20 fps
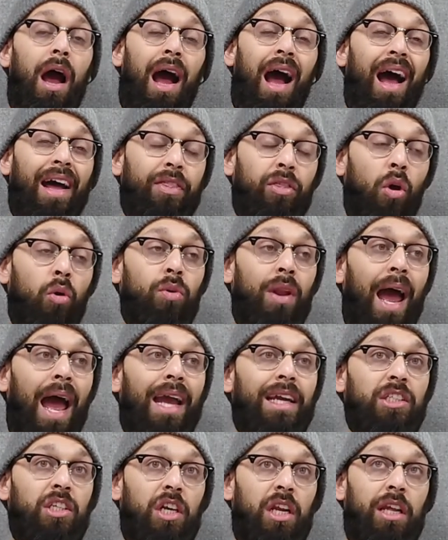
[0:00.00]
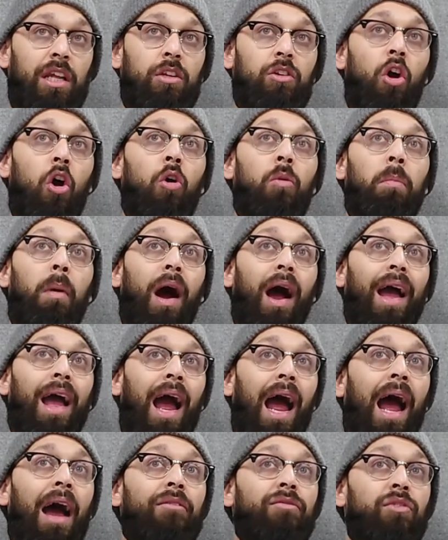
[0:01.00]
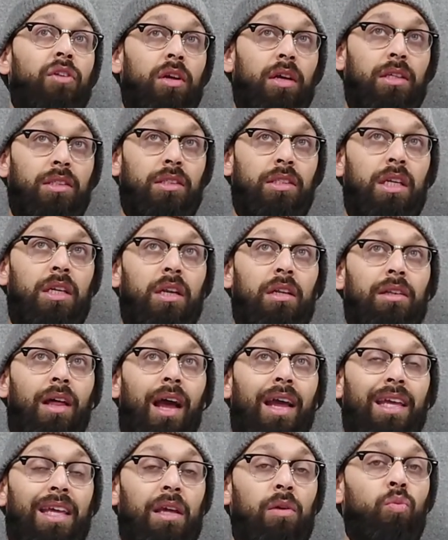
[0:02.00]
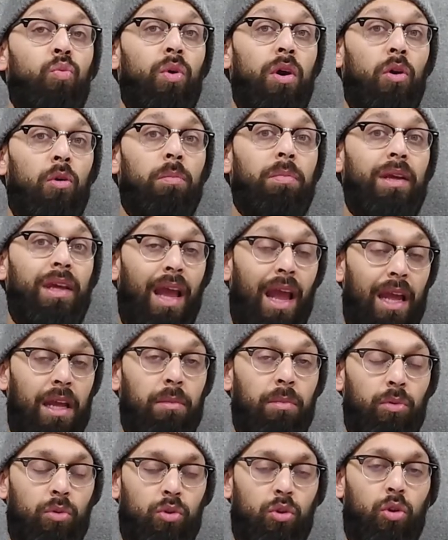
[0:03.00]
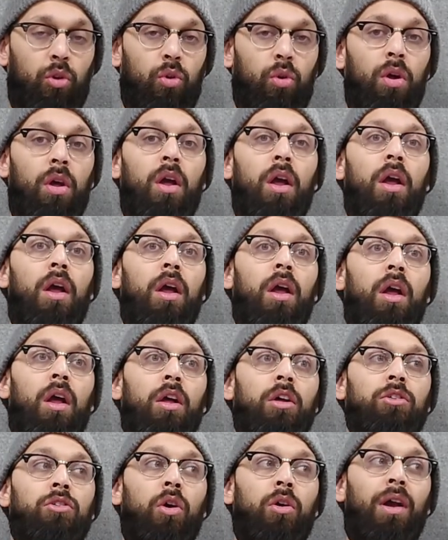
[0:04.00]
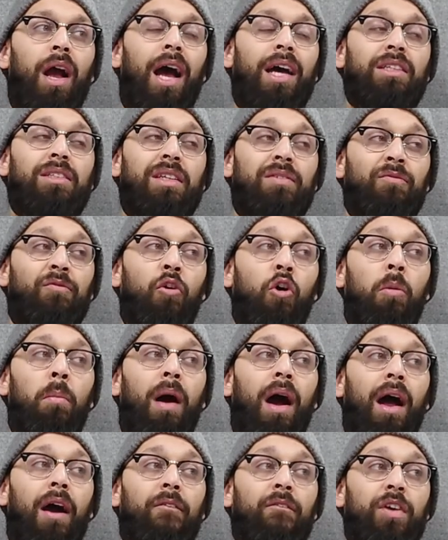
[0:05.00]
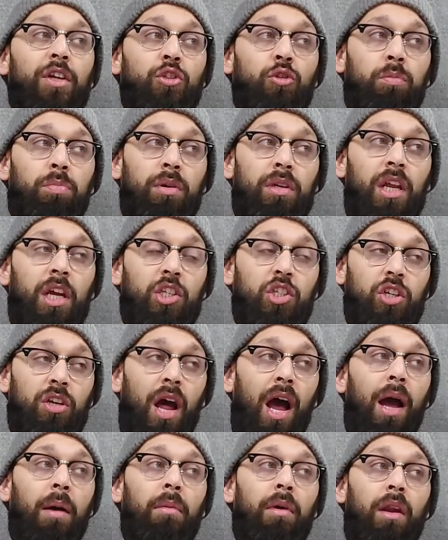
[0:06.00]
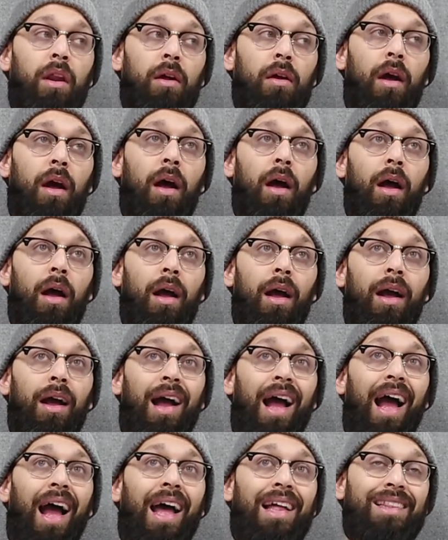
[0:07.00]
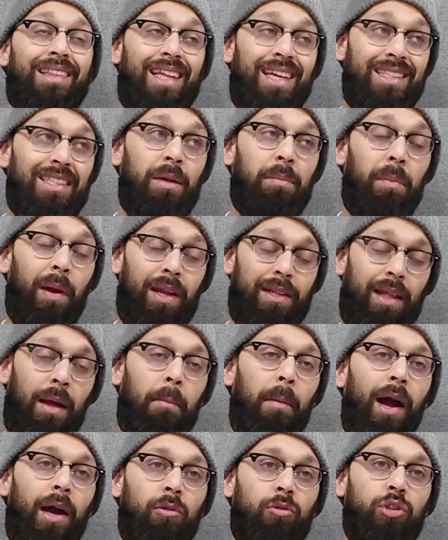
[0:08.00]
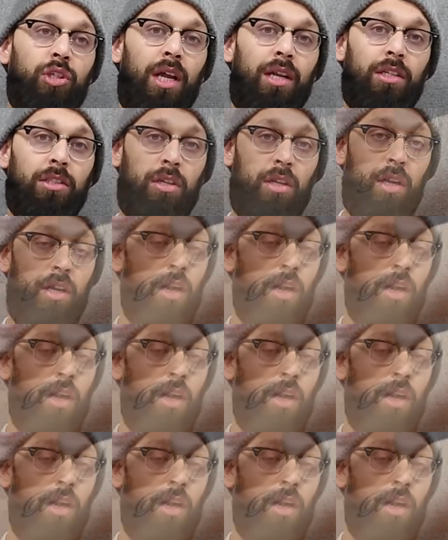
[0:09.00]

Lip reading: I don't actually know, but I have to consider that he will be able to. So guys, for my official prediction, I'm going to anticipate that Michael Chandler's going